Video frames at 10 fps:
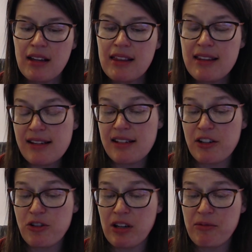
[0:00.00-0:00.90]
This
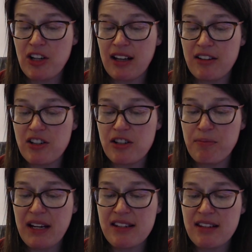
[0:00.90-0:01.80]
extreme challenge is
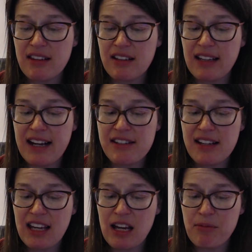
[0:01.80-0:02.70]
based on the
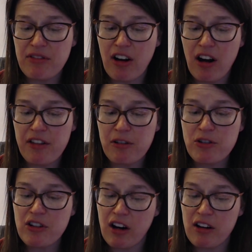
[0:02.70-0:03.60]
classic game of
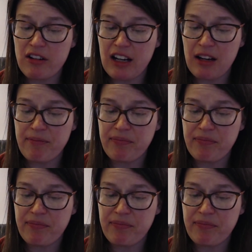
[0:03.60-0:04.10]
Author's Card Game,